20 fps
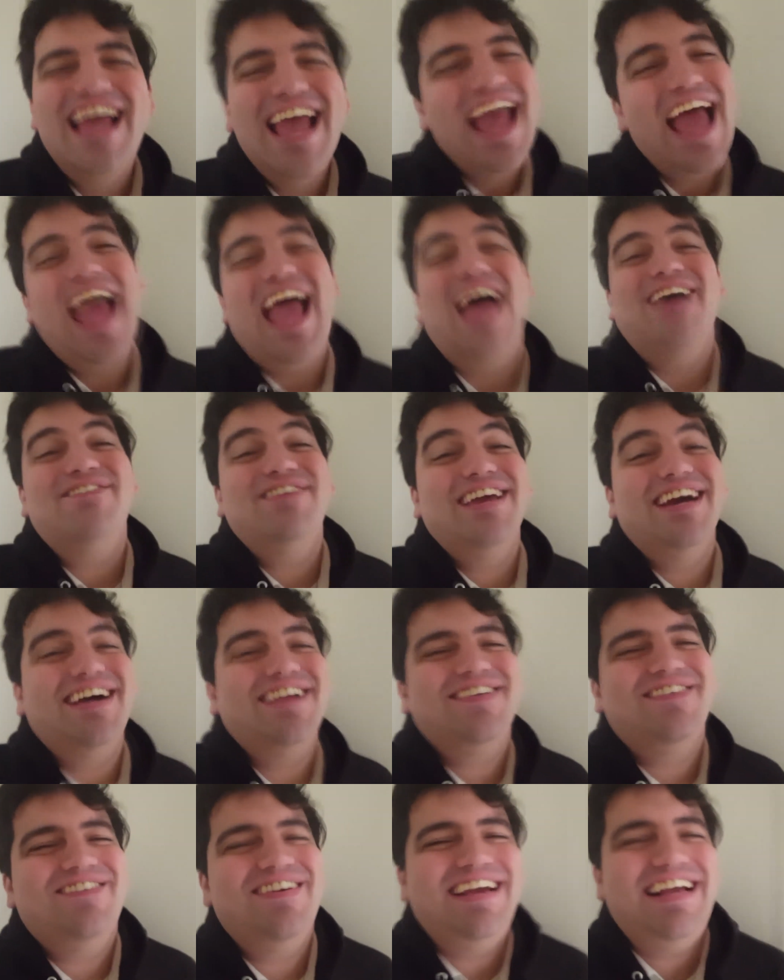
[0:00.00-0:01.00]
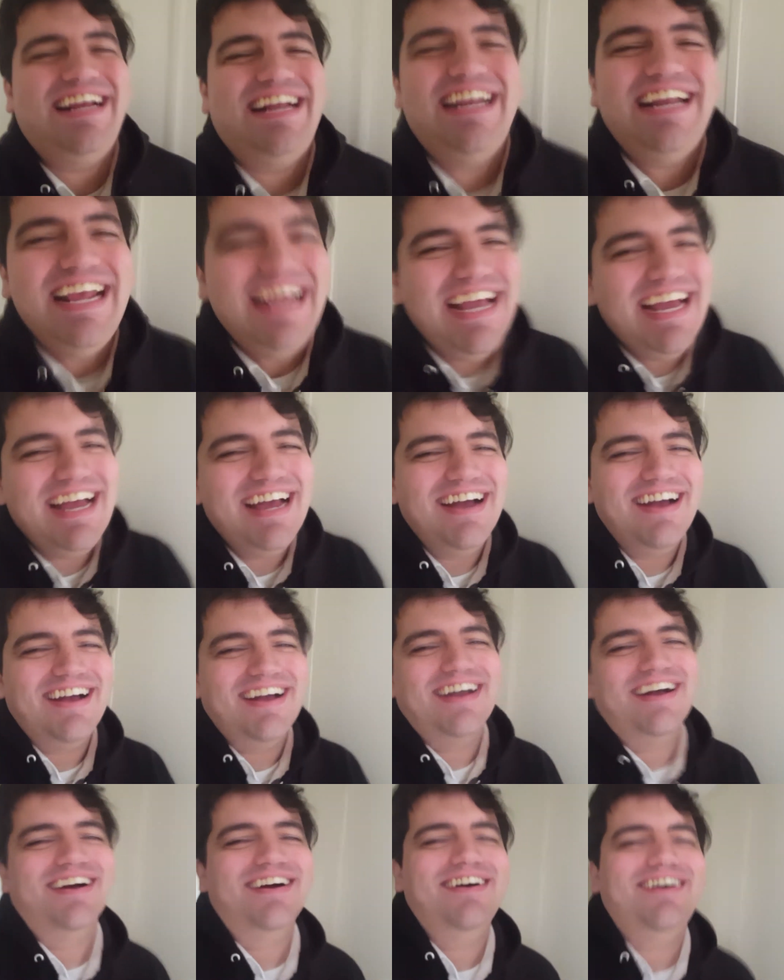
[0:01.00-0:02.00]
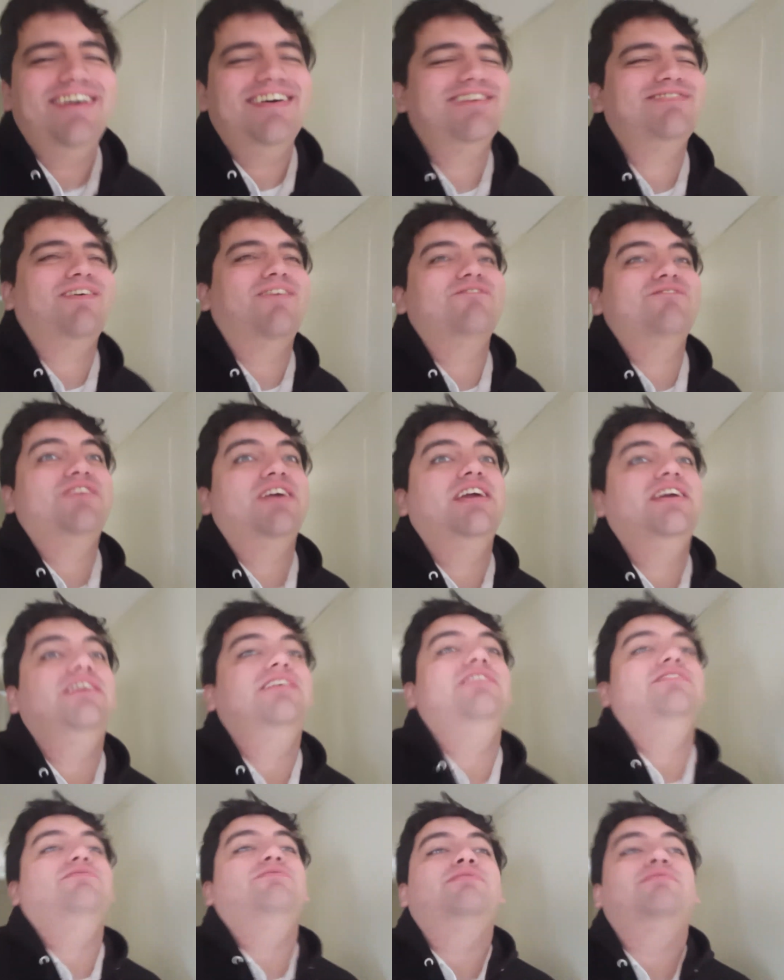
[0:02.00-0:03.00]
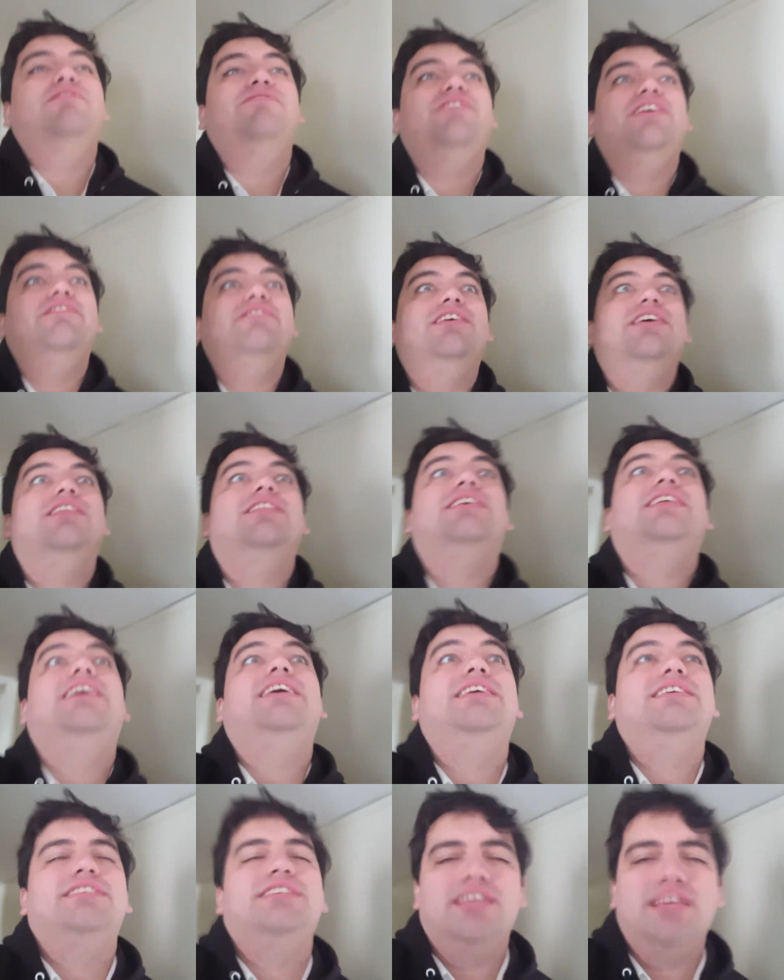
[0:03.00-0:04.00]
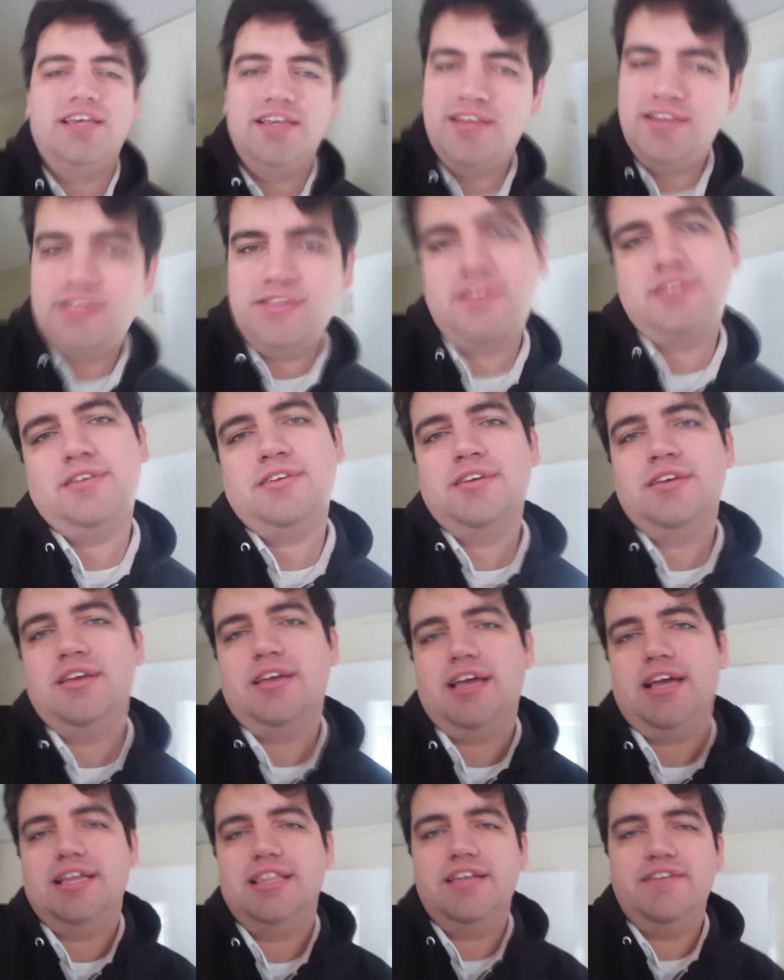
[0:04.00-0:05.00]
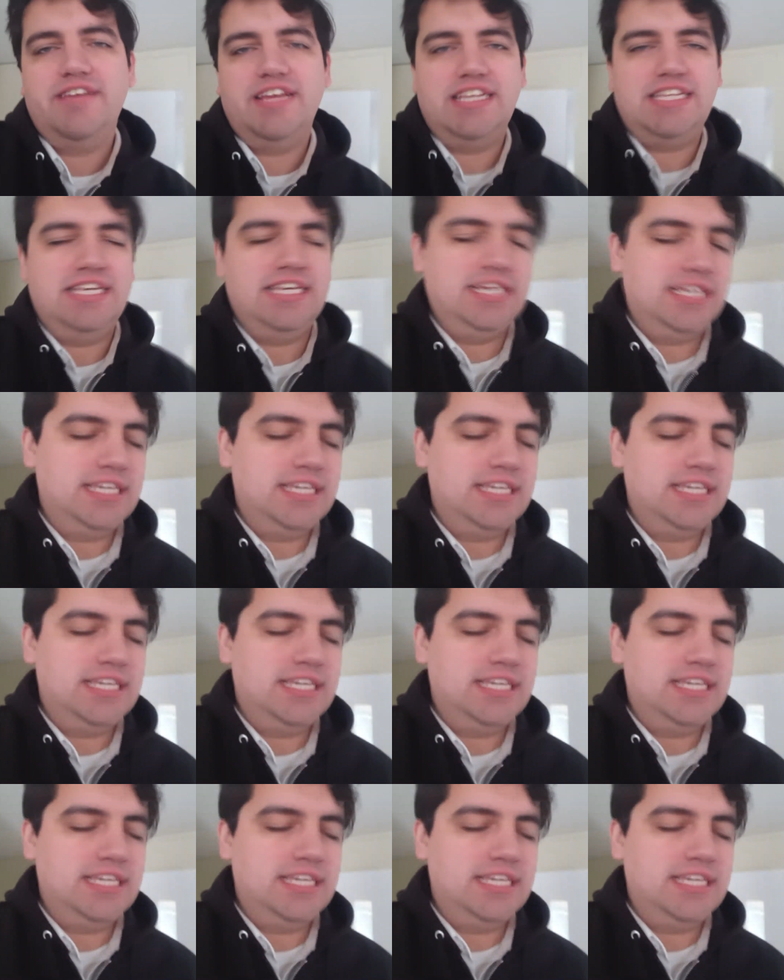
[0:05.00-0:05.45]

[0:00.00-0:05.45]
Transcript: Happy Halloween. Oh, it's my favorite, one of my favorite holidays. I love it.